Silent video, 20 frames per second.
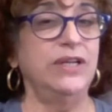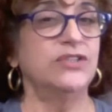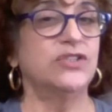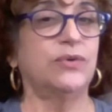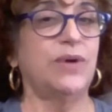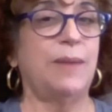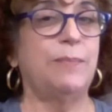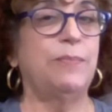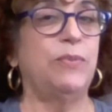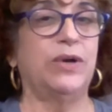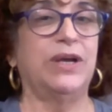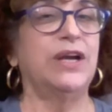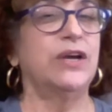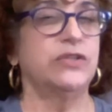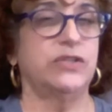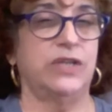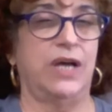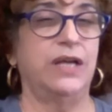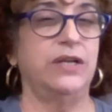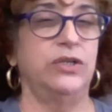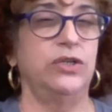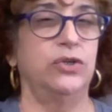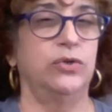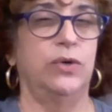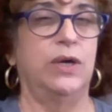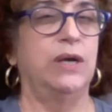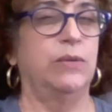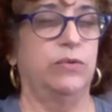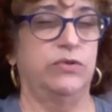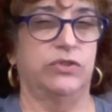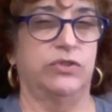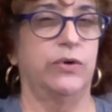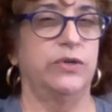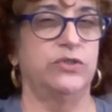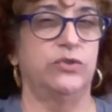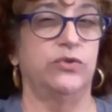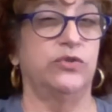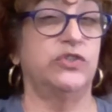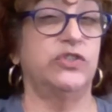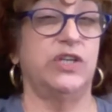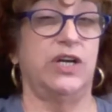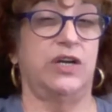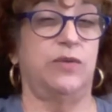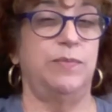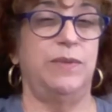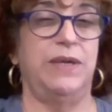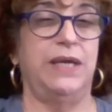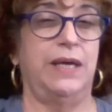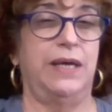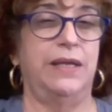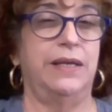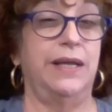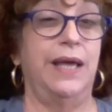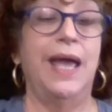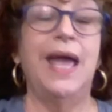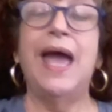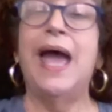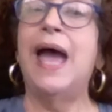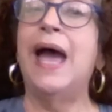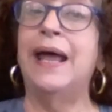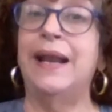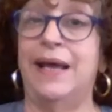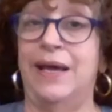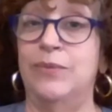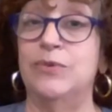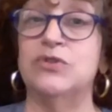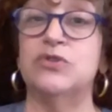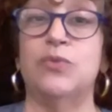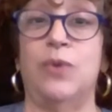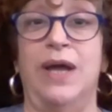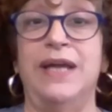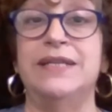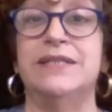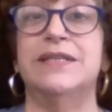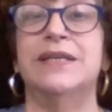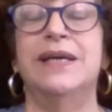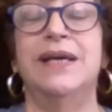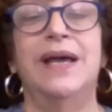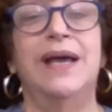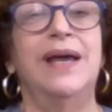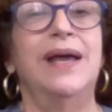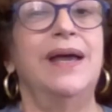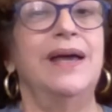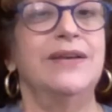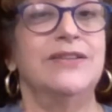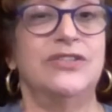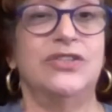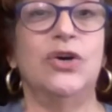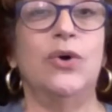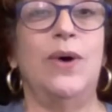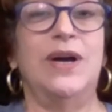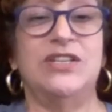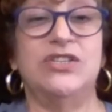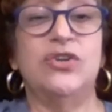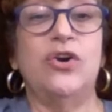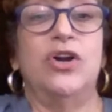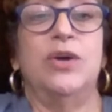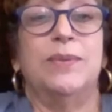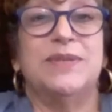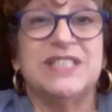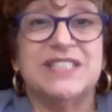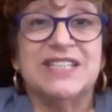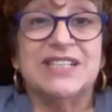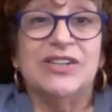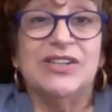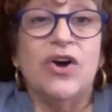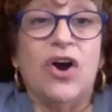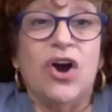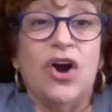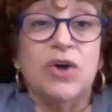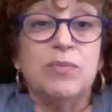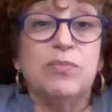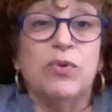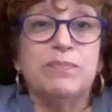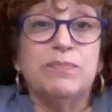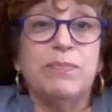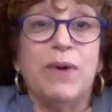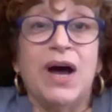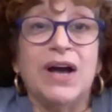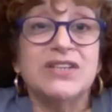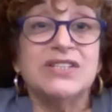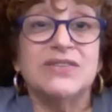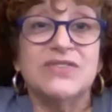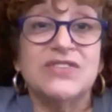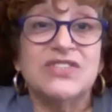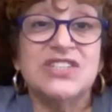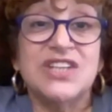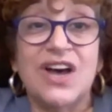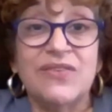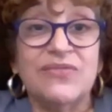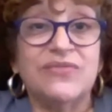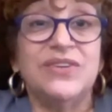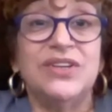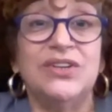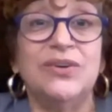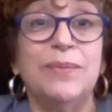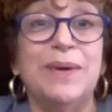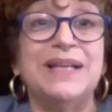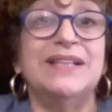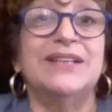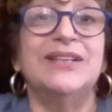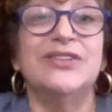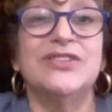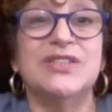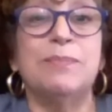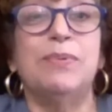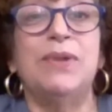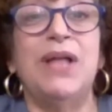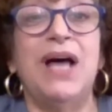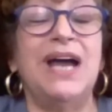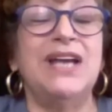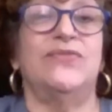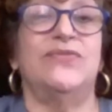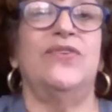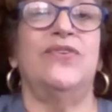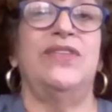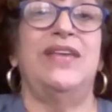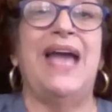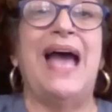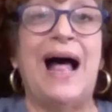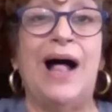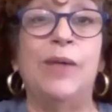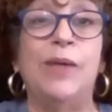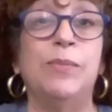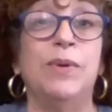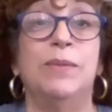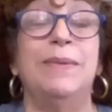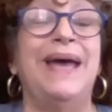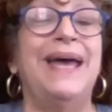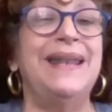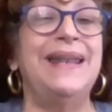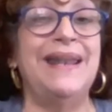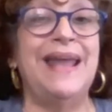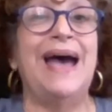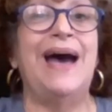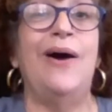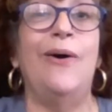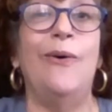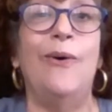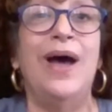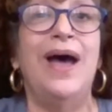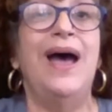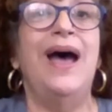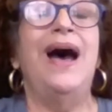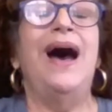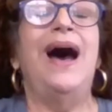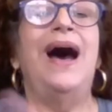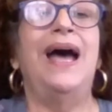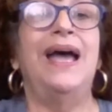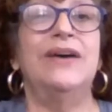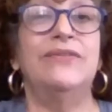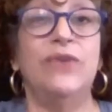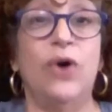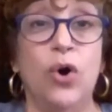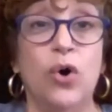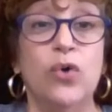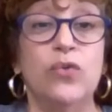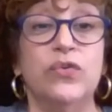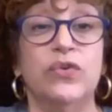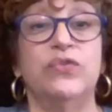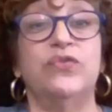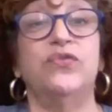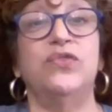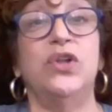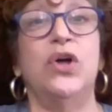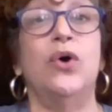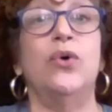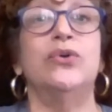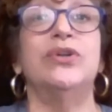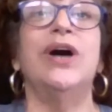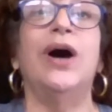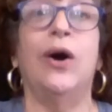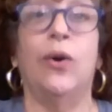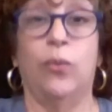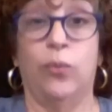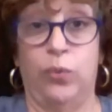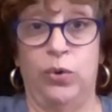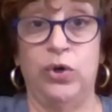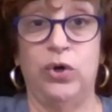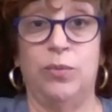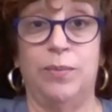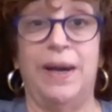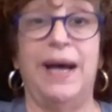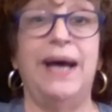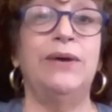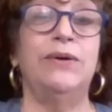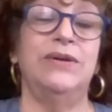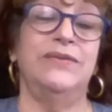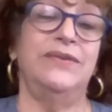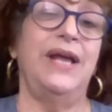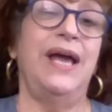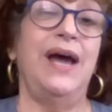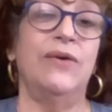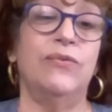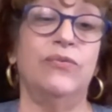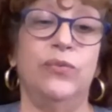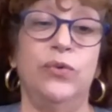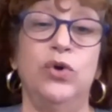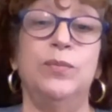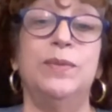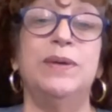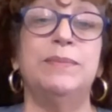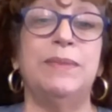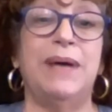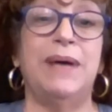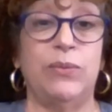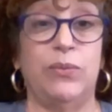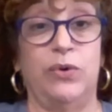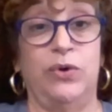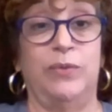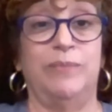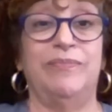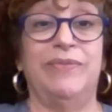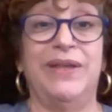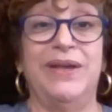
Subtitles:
scrapbooking because I knew it was going to suck me in. And I was right. So I started with this little cardboard box of stuff, my little supplies for the album. And now I have overflowed a room. I don't even have room in my room